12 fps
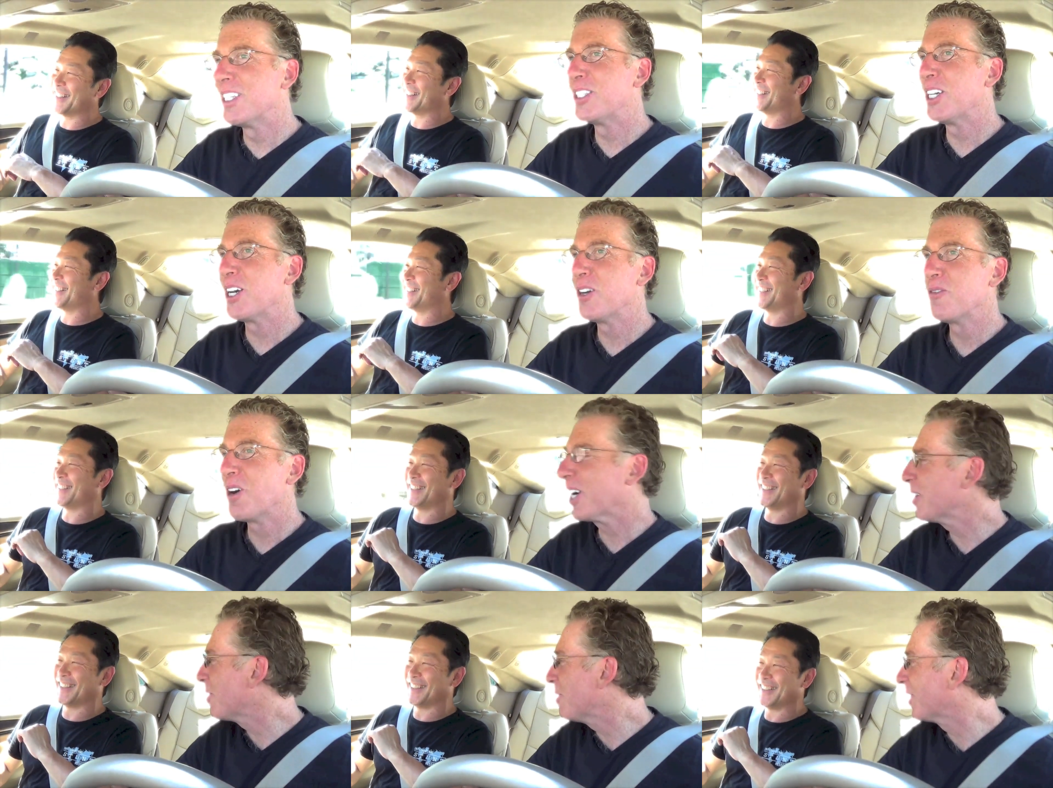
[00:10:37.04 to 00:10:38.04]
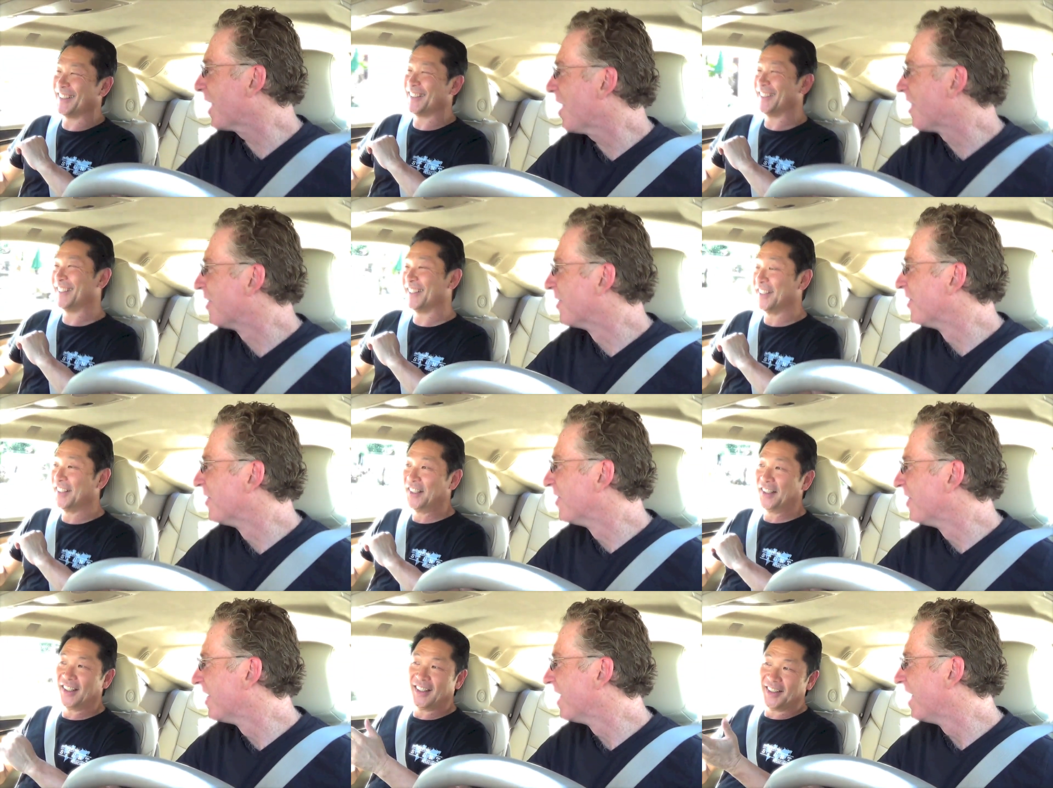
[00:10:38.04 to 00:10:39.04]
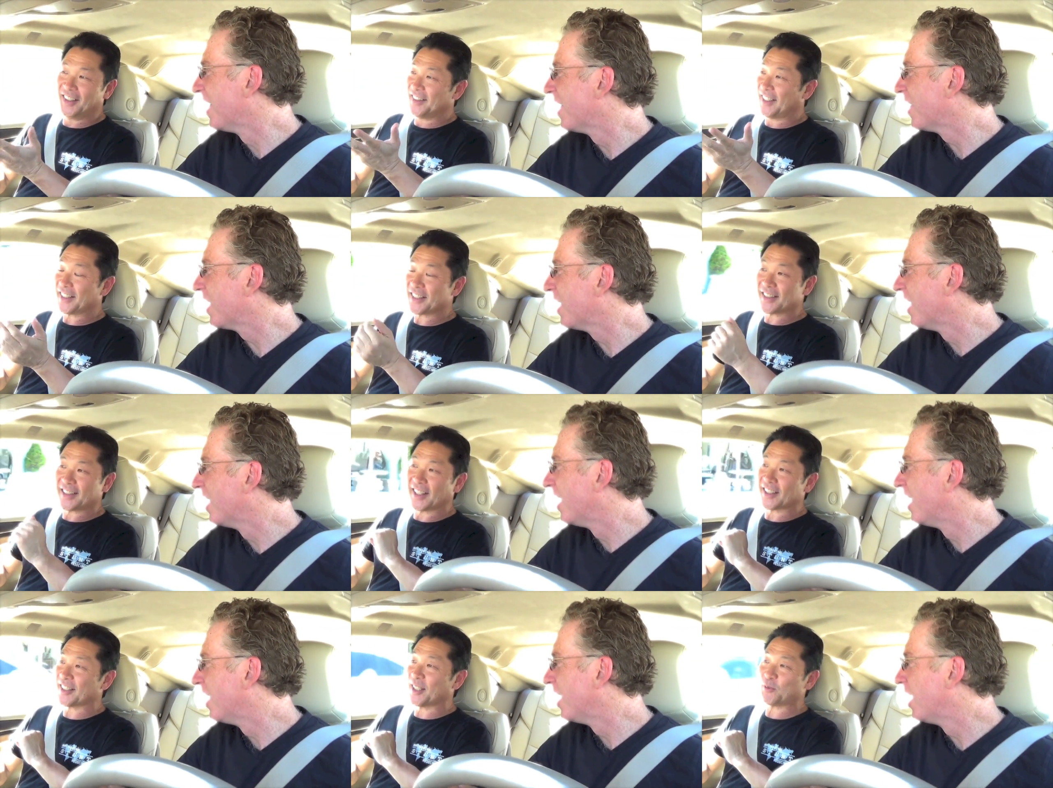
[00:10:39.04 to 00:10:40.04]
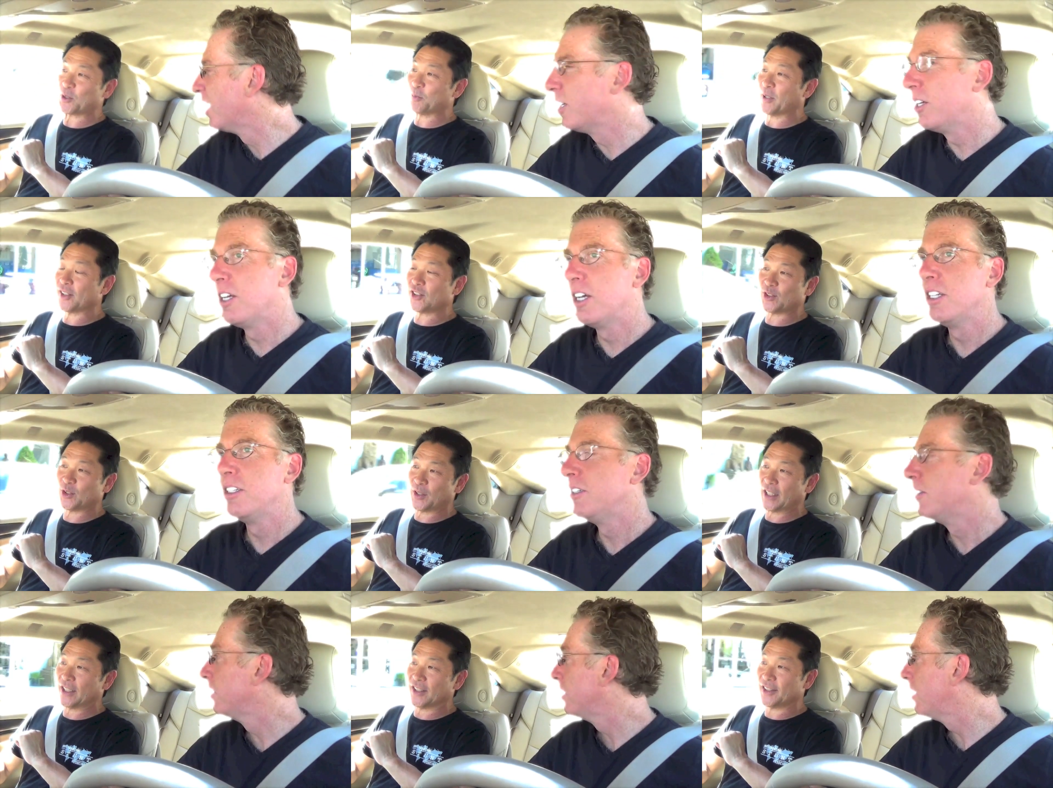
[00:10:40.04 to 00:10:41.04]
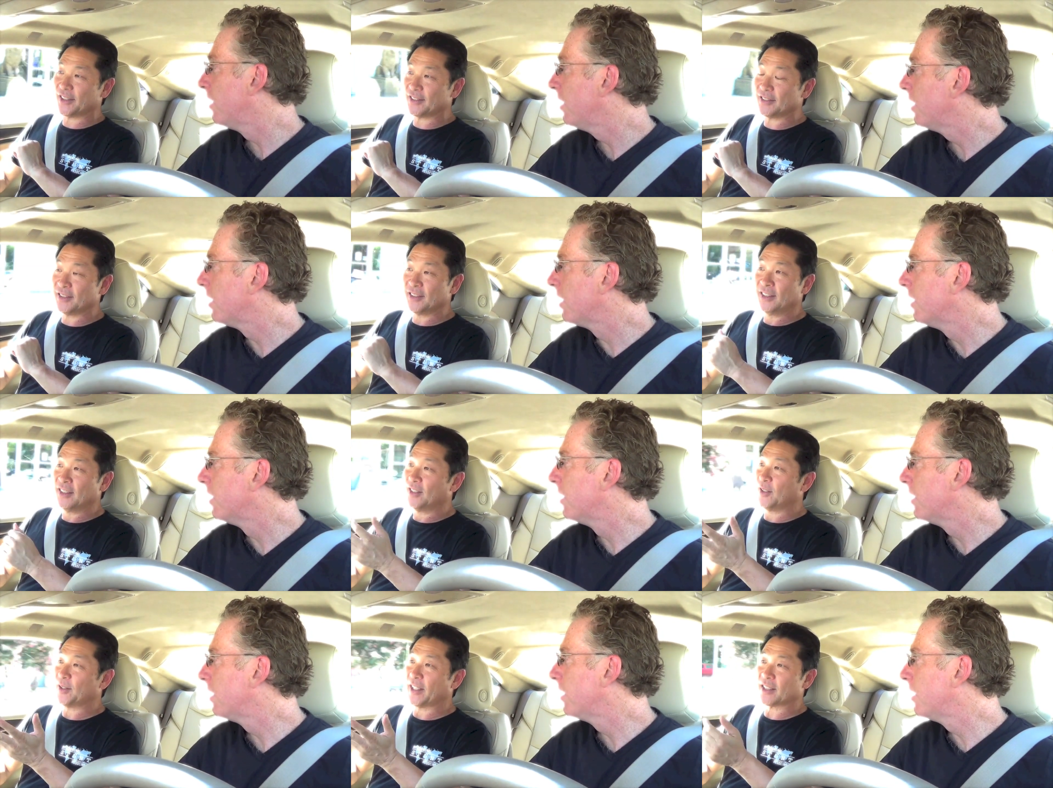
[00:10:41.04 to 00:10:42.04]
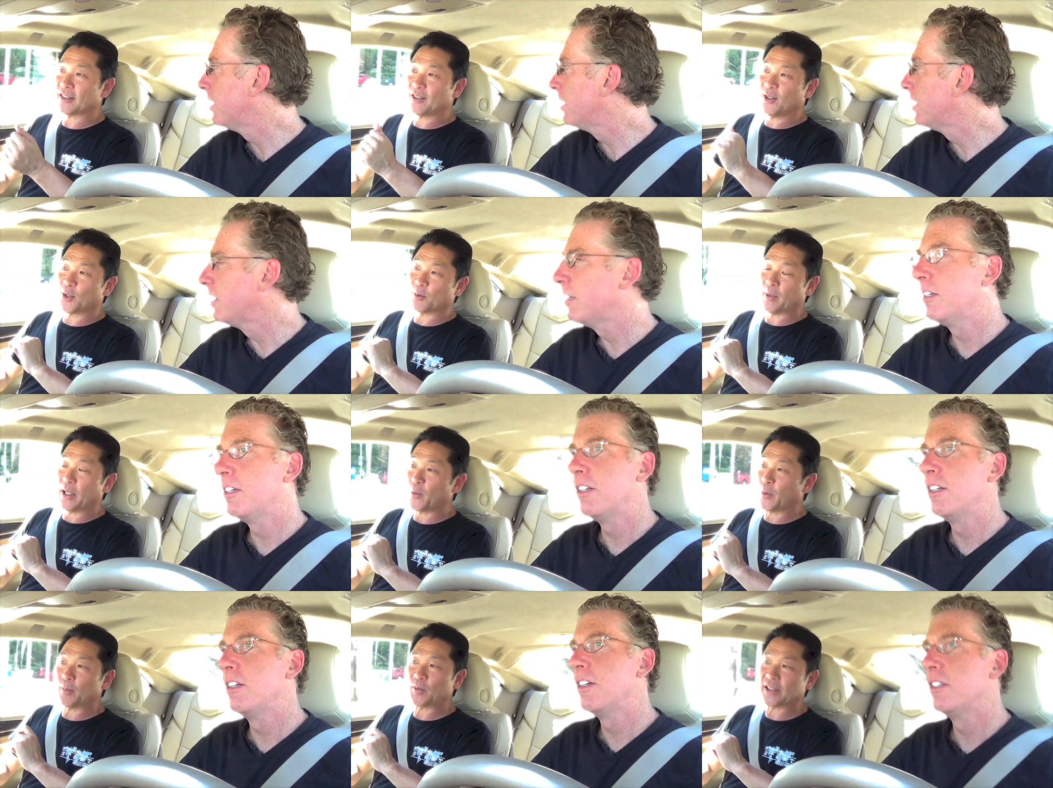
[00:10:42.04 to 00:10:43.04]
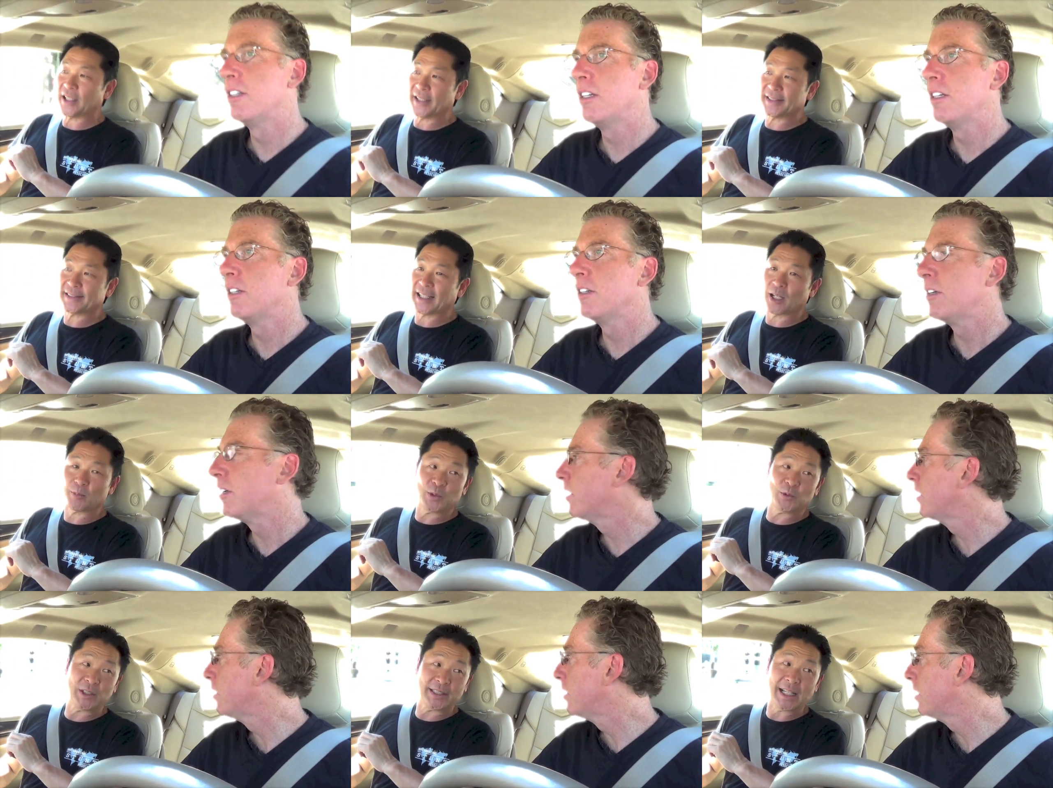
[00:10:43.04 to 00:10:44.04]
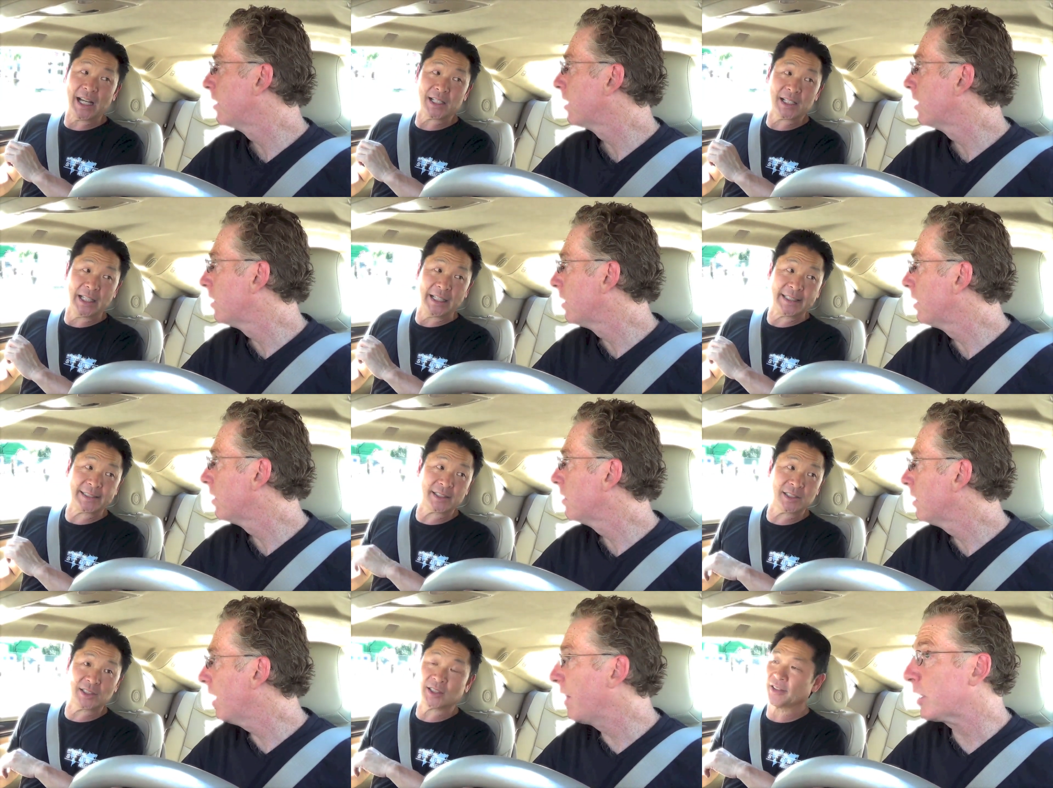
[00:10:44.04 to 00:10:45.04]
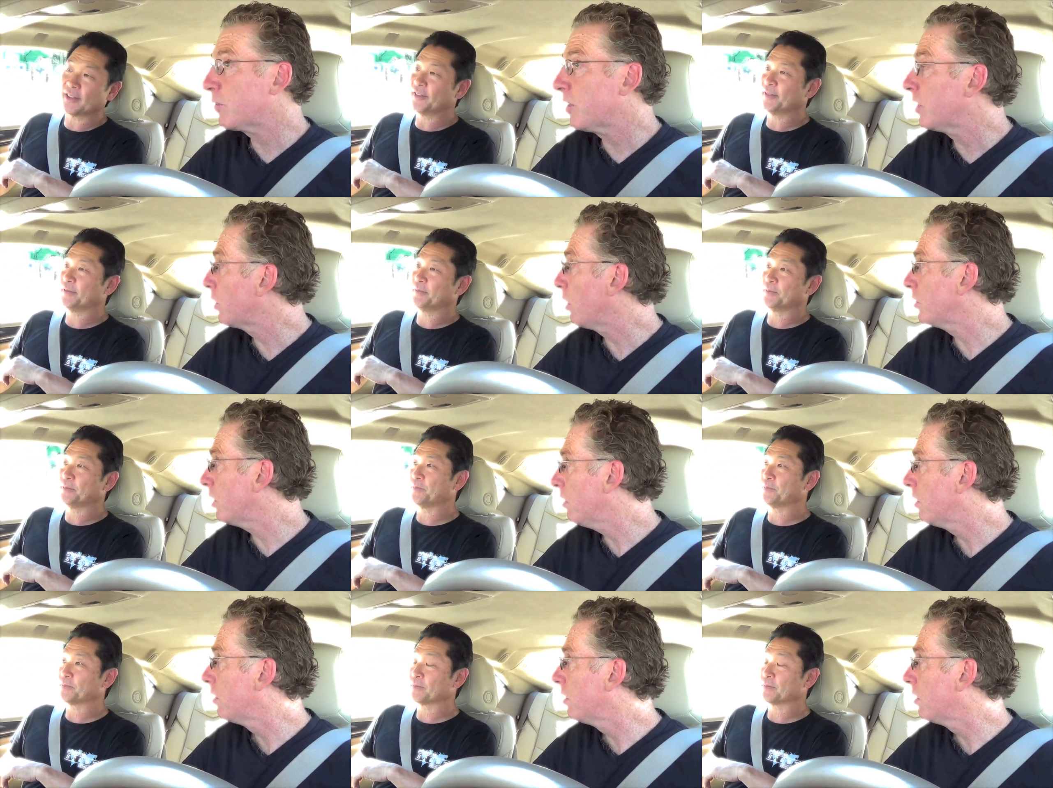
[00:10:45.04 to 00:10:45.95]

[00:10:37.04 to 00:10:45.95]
Speaker 1: but uh, where can people go? They, they could
Speaker 2: come to my studio, or they could go to my website, simonrhee.net.
Speaker 1: And that's for the dojo?